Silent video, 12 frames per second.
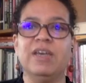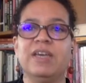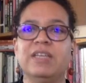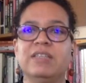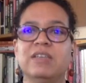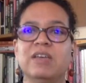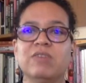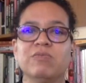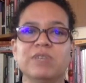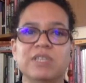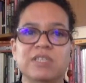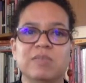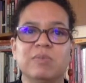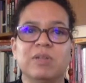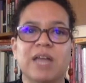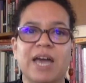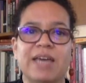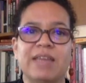It's unreasonable,
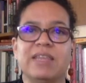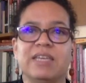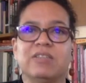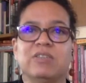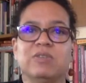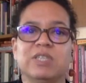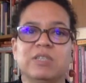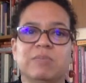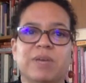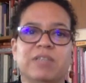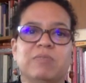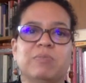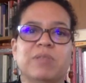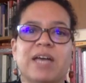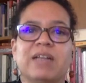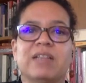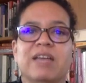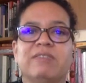I think, to expect
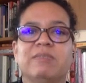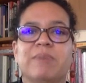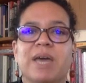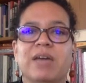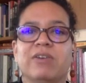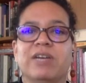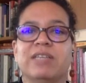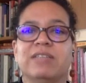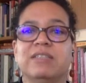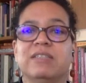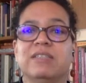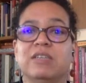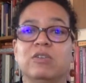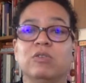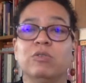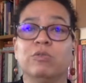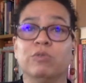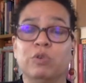Black Lives Matter as a single
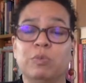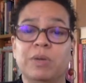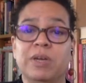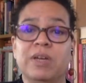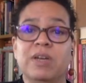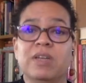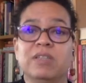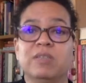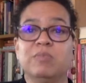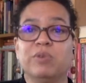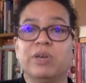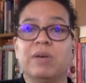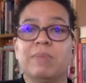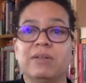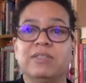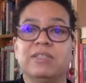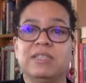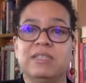group to bring
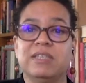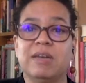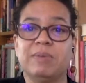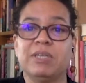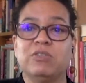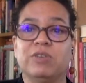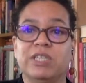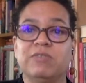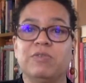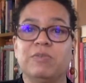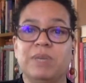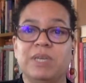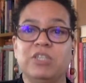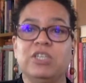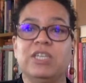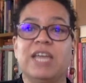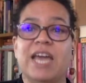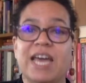about systemic
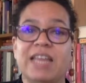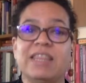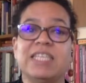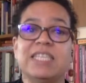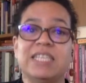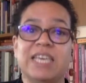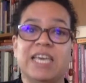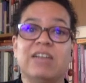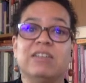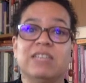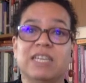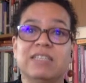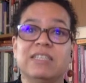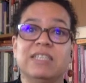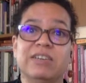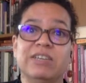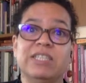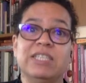transformation at the scale
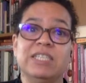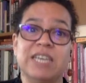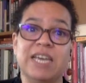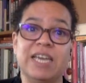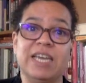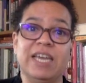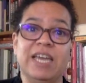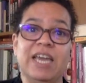necessary today.